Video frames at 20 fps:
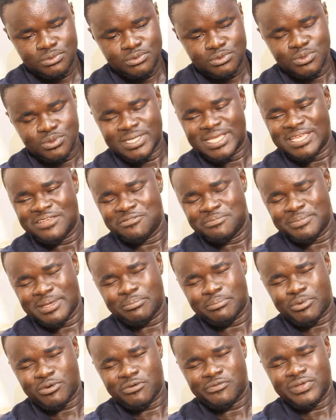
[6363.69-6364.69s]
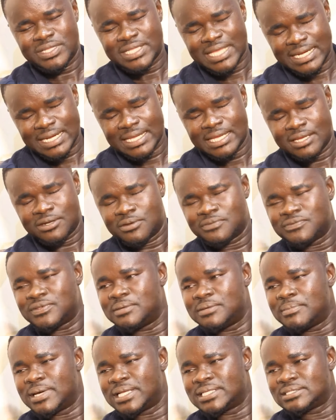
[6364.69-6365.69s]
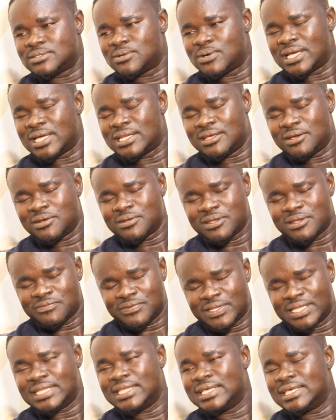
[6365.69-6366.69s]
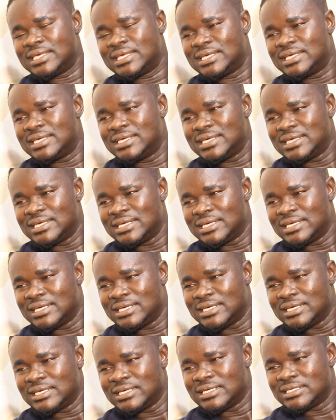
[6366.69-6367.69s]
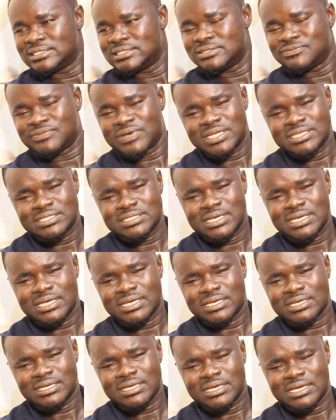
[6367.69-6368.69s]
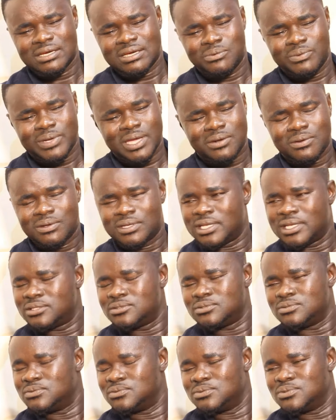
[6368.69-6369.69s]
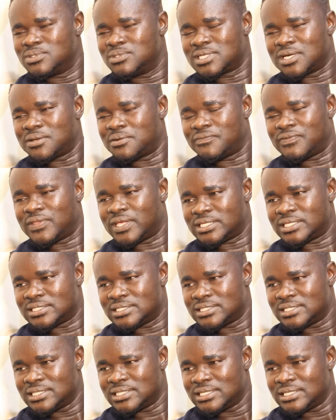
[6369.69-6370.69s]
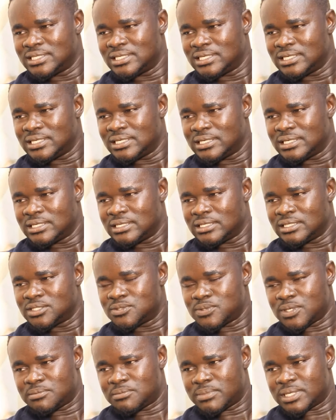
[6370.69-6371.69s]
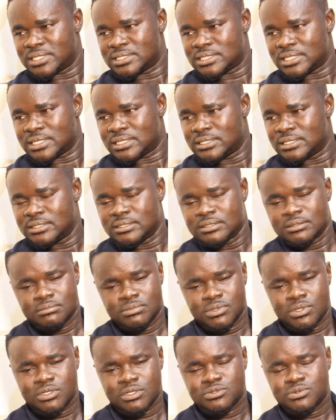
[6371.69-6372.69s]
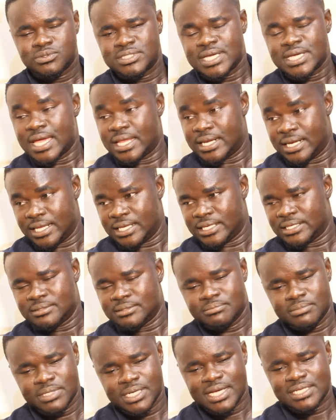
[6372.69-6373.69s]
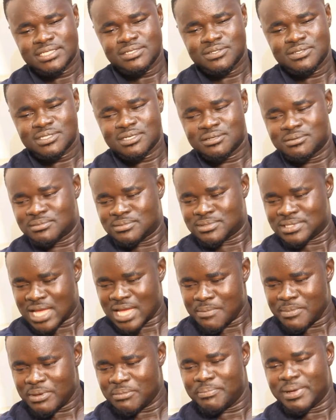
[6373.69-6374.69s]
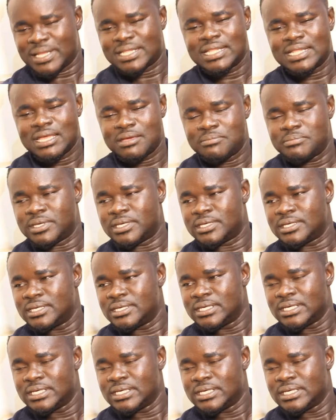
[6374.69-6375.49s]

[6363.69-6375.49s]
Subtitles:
to give him a profit at the end of the month or at the end of the day. Tiffany say, we are not there to do those kind of things. So what must say? Because what I need, because you say, come and partner me.